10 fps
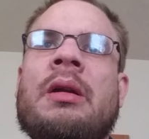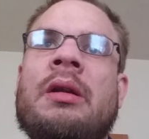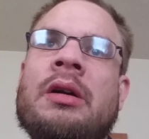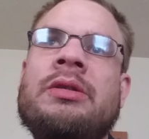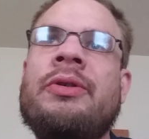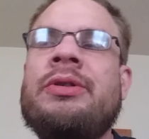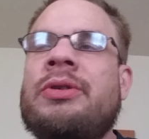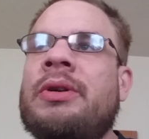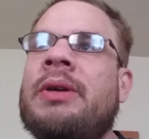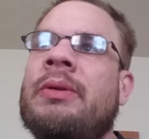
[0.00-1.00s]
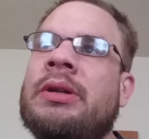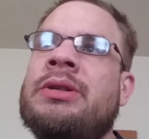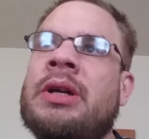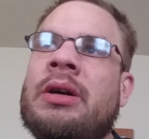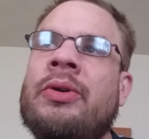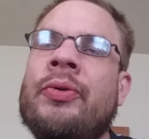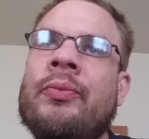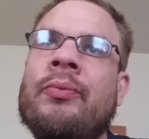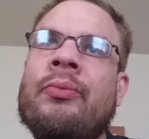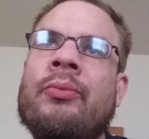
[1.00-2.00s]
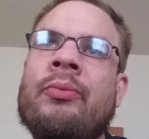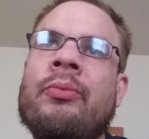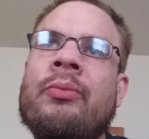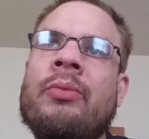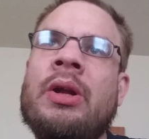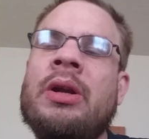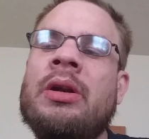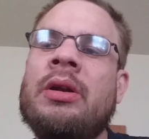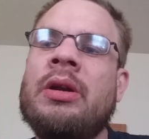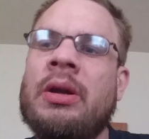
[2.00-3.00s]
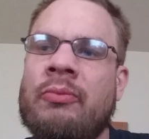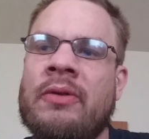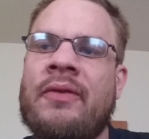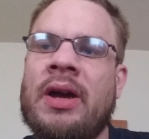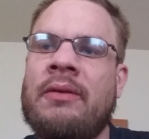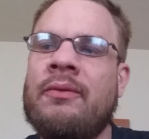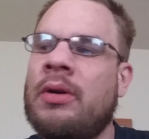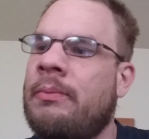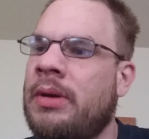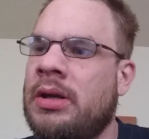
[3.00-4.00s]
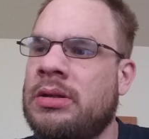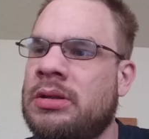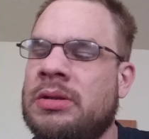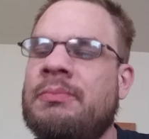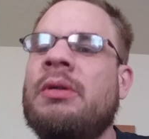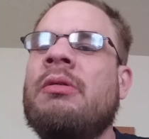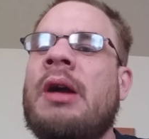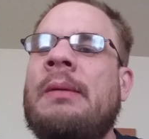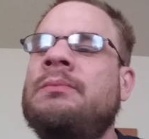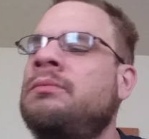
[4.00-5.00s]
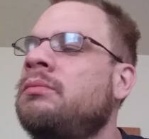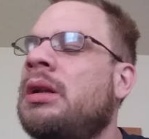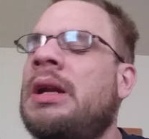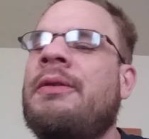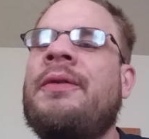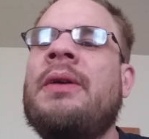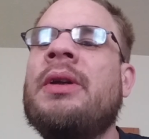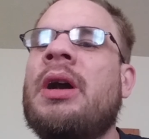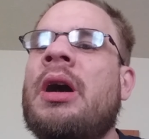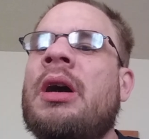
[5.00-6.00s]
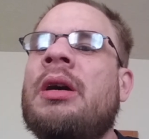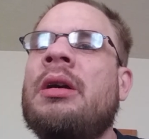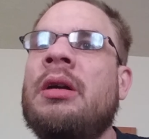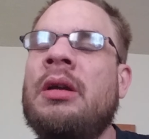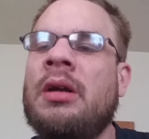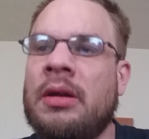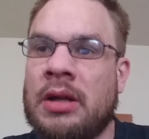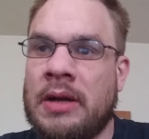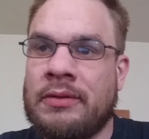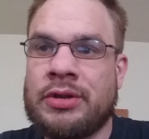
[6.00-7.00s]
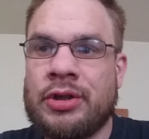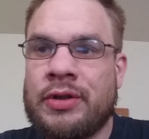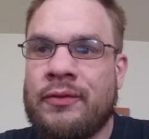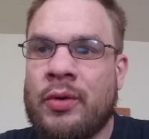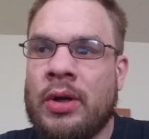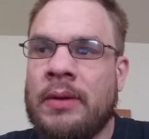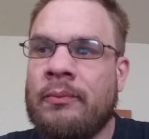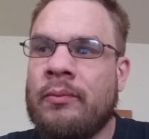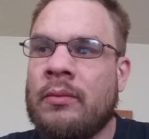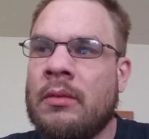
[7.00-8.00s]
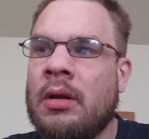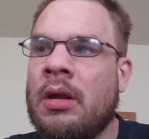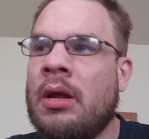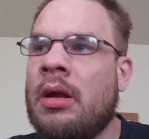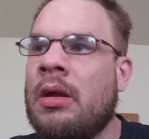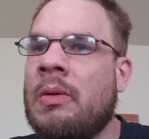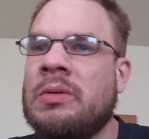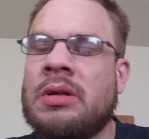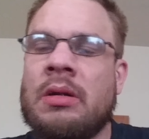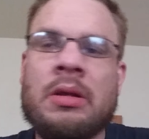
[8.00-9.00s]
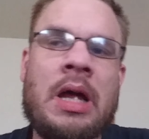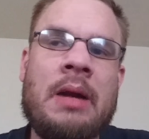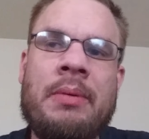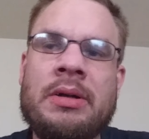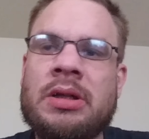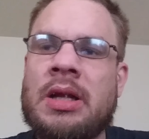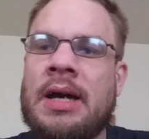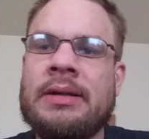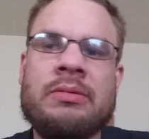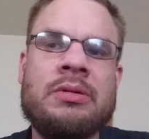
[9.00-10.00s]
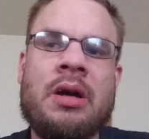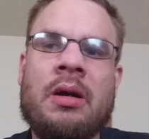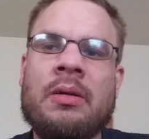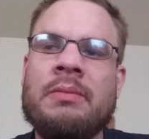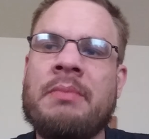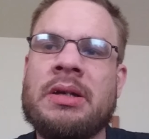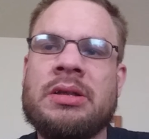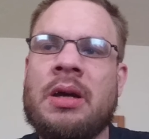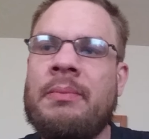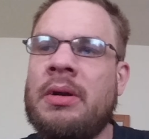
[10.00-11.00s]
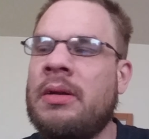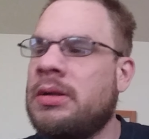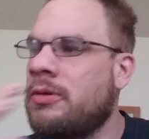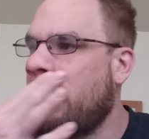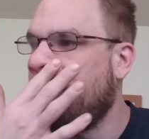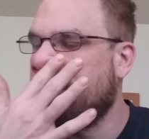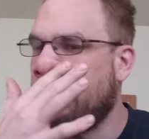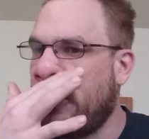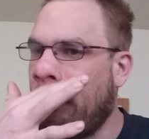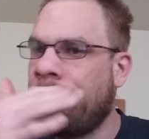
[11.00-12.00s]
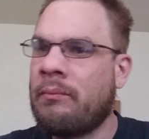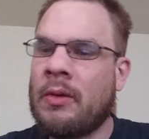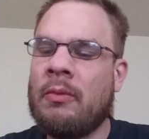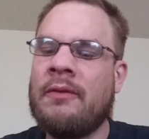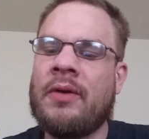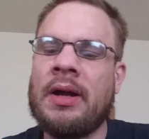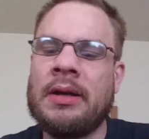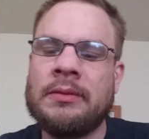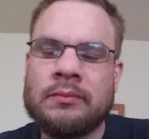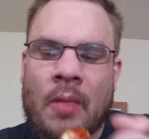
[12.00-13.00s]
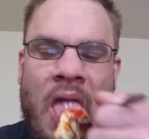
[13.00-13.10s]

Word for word: long story short, he went to jail, and we're fighting for it because it's bullcrap. They never found the car. They never searched for it. It was a lot, a bunch of lies. It was all messed up and all this crap. So we're fighting it.